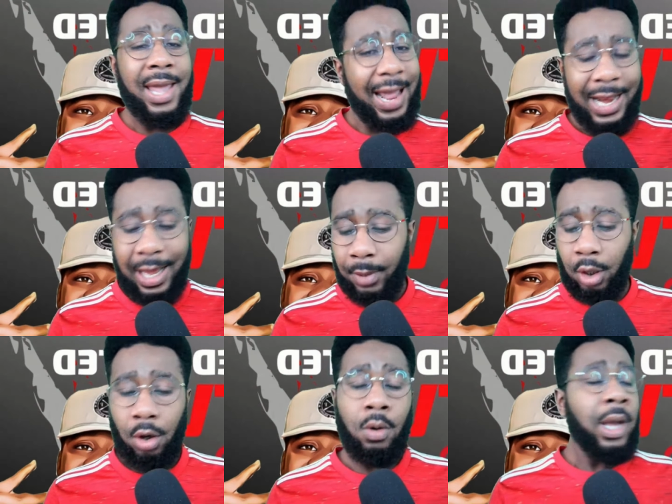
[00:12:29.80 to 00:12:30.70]
and let me
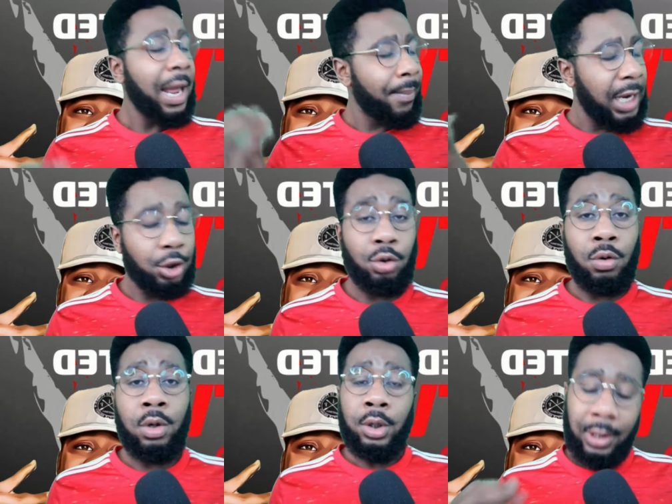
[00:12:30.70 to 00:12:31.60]
know. And make
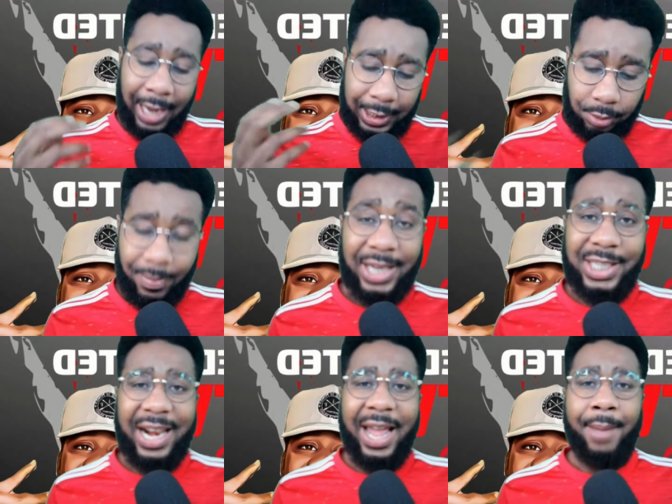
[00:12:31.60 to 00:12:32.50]
sure you guys smash
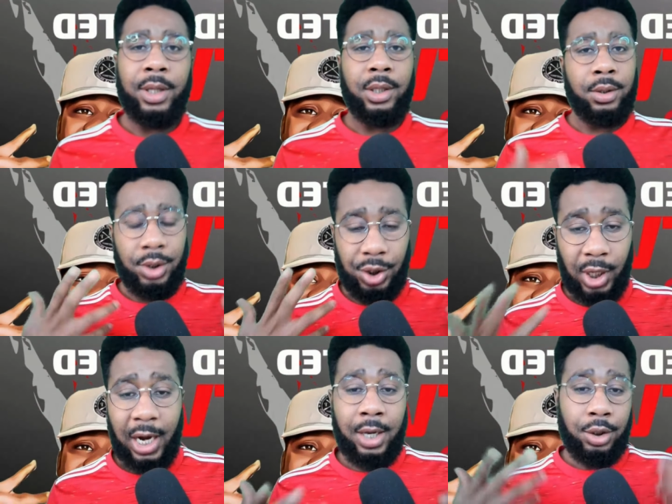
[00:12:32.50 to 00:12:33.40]
that like button,
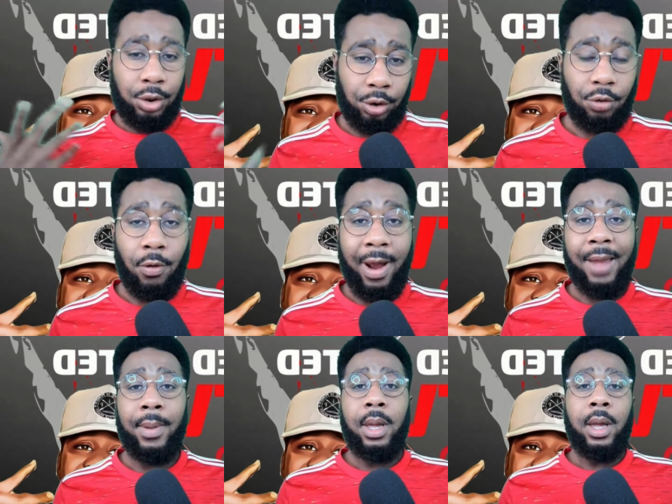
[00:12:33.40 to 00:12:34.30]
share,
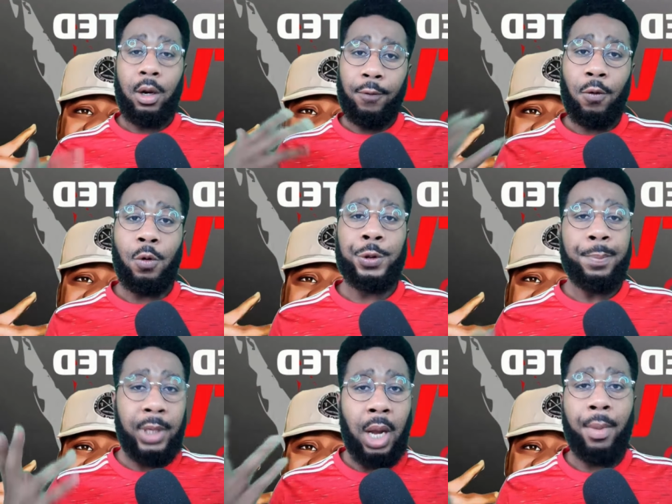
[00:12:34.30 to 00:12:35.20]
subscribe, and of course,
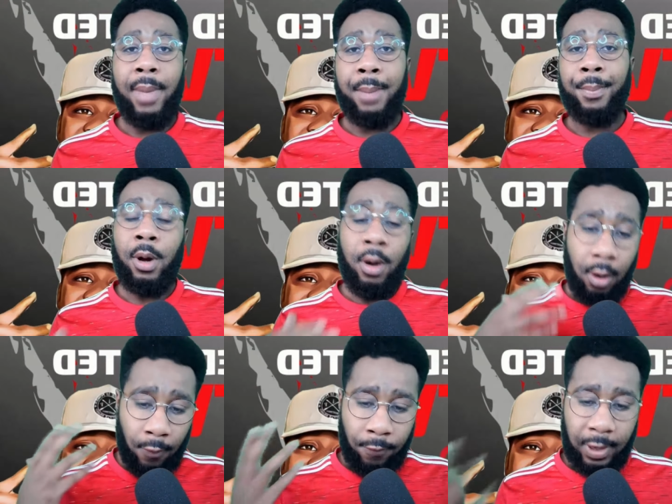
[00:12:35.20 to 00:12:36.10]
become a member
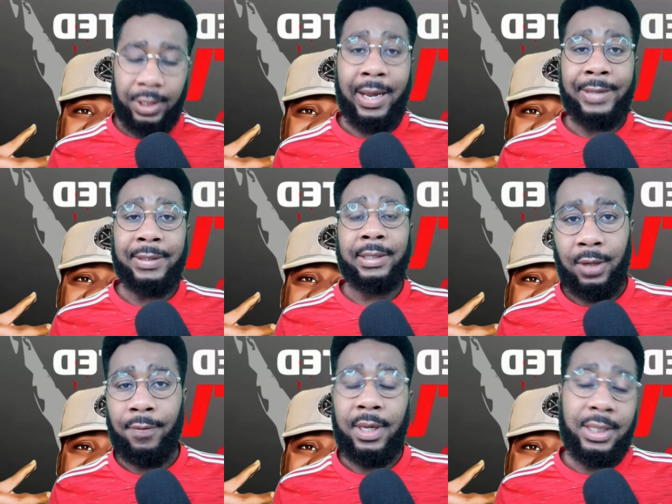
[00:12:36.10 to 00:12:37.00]
of Red United
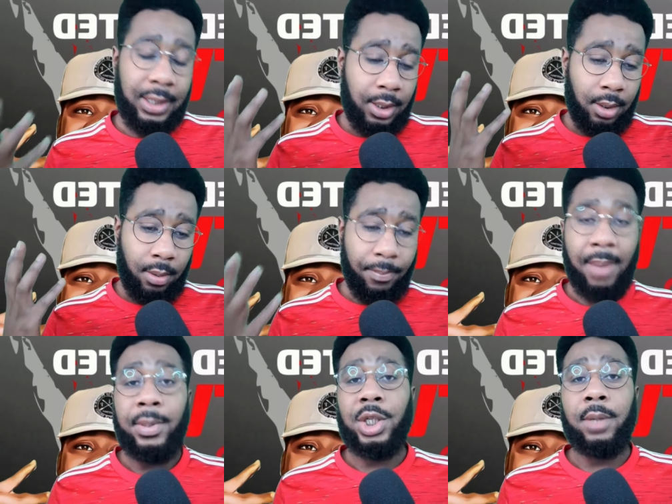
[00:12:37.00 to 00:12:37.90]
T V's
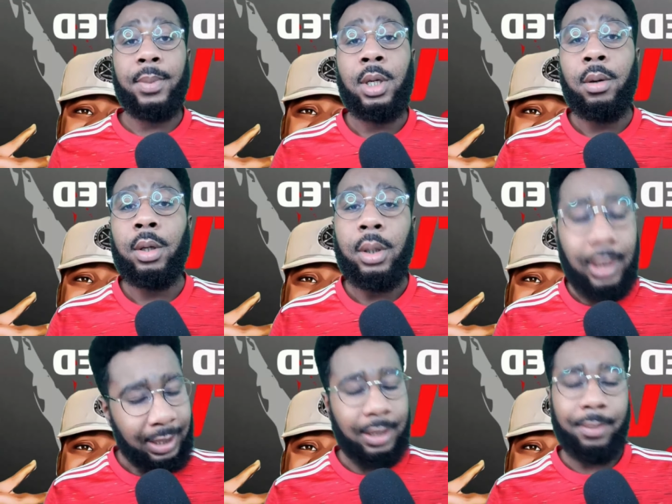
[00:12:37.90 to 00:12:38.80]
membership.
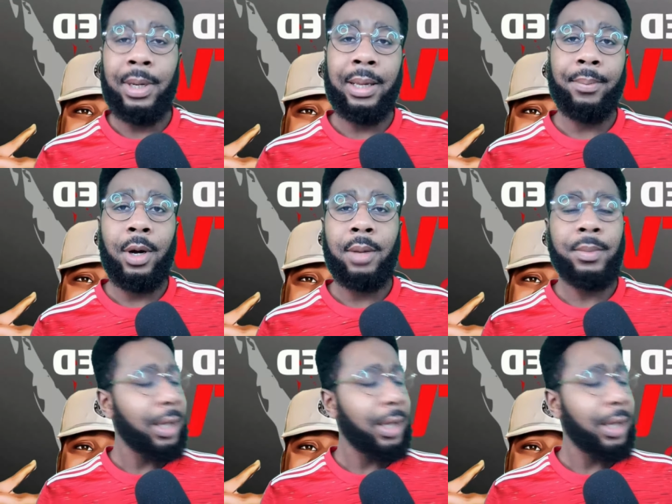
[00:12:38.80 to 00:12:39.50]
Click the blink button.